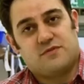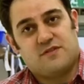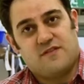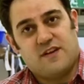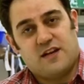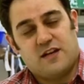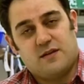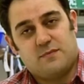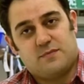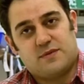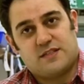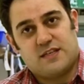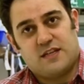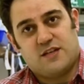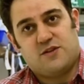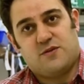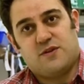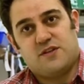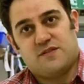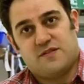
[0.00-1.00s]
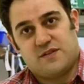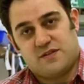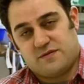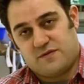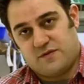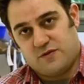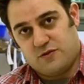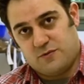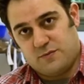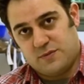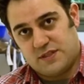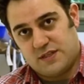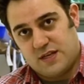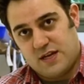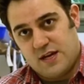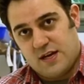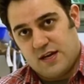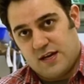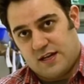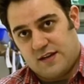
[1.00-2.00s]
develops and a new individual forms,
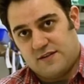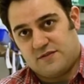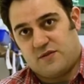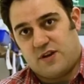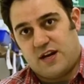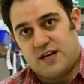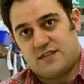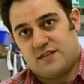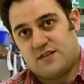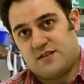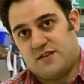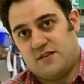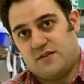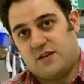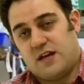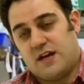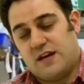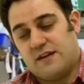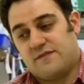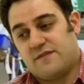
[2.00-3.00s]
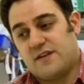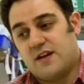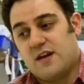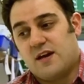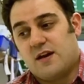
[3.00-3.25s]
gives rise to new life.